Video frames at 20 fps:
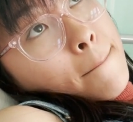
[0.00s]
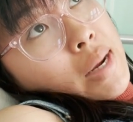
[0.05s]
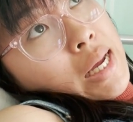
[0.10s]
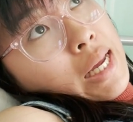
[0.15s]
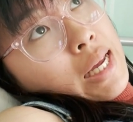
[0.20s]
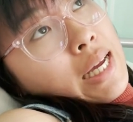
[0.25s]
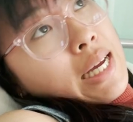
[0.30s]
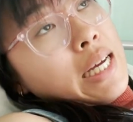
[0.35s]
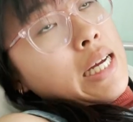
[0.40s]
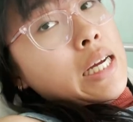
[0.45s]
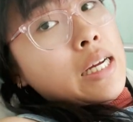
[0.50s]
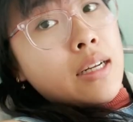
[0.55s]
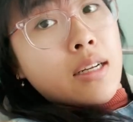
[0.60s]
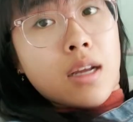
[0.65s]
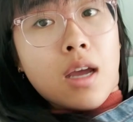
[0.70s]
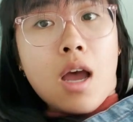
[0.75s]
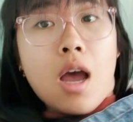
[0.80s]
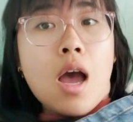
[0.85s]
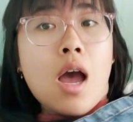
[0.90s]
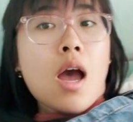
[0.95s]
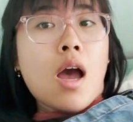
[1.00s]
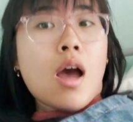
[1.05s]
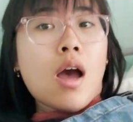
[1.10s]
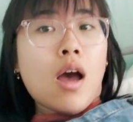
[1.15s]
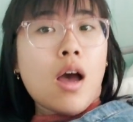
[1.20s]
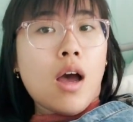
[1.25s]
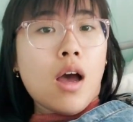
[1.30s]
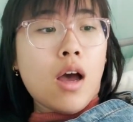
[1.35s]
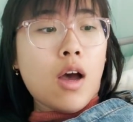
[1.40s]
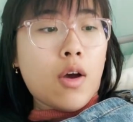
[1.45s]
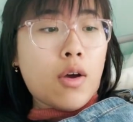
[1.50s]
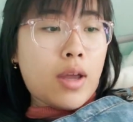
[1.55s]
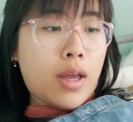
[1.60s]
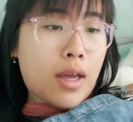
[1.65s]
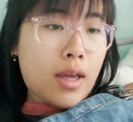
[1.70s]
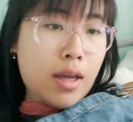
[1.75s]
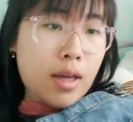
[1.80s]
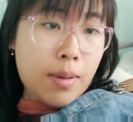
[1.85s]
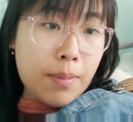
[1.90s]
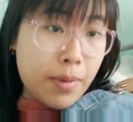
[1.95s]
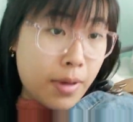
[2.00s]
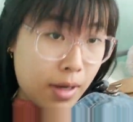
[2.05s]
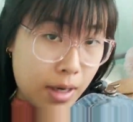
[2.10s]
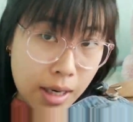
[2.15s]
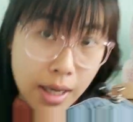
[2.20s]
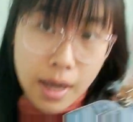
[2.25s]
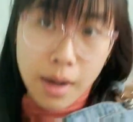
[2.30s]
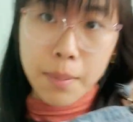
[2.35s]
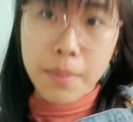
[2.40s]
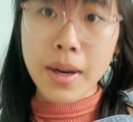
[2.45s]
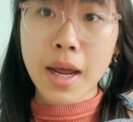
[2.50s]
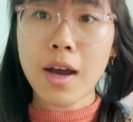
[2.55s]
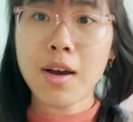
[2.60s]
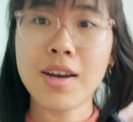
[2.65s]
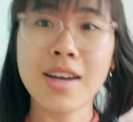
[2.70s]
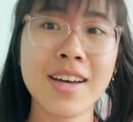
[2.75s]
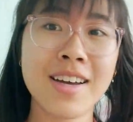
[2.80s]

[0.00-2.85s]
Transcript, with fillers: And okay, I'm gonna get up now.